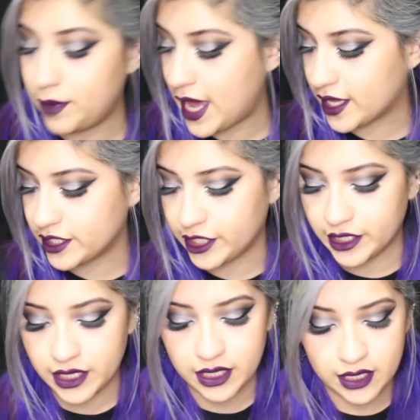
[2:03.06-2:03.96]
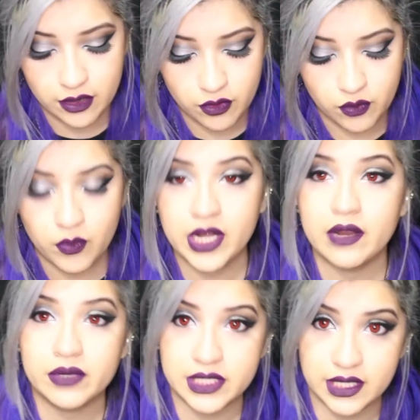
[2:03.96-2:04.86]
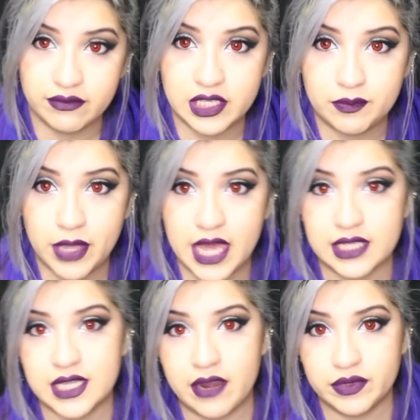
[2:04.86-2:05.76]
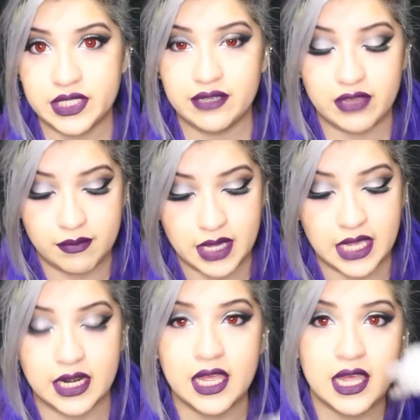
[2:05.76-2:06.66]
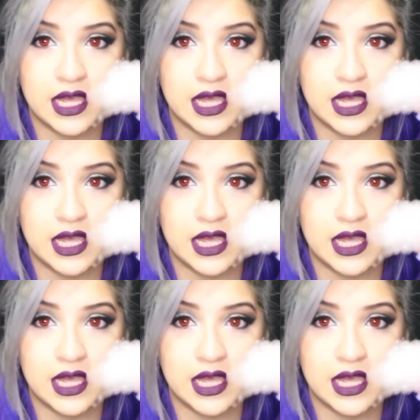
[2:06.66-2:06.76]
the packaging, when I received these pans, I received them in